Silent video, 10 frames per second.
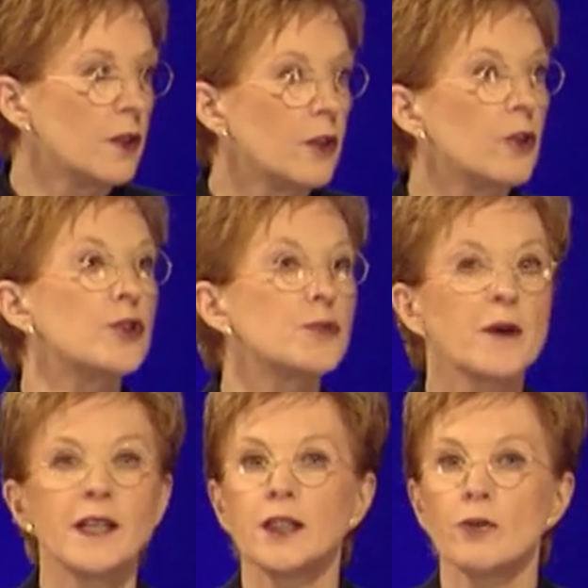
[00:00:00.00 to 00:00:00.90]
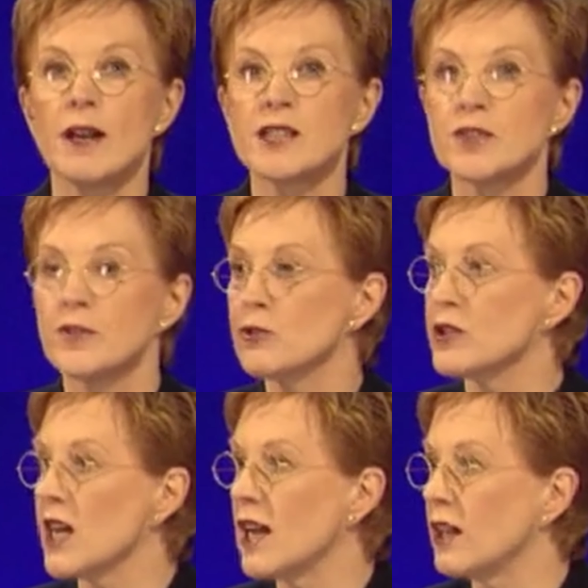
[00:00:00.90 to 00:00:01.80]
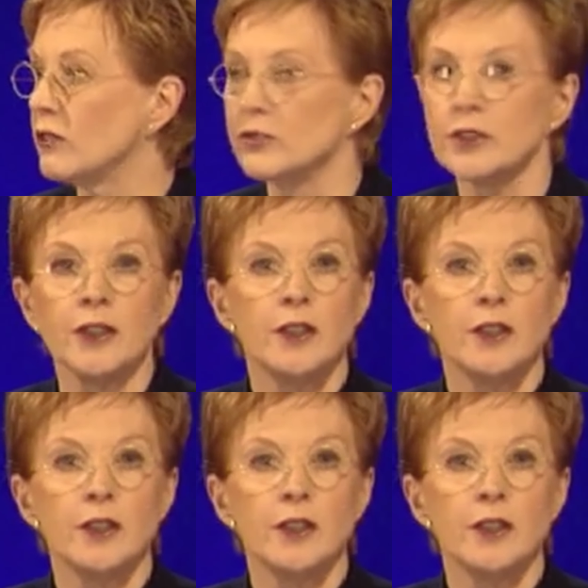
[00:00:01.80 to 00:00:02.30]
Who's bringing the rest of you down?